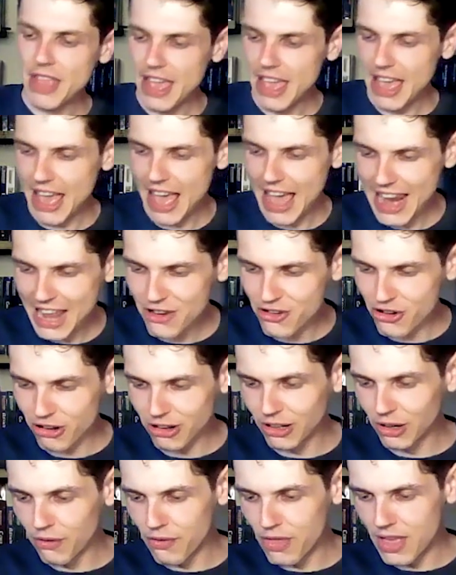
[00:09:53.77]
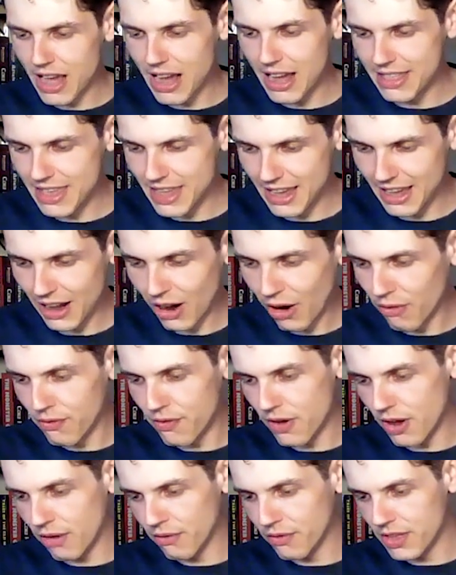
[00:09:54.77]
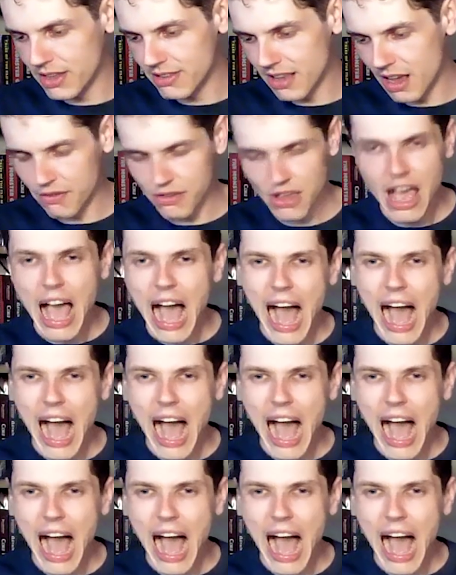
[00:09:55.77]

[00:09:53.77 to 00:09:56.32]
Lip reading: And I just love the idea of these elves.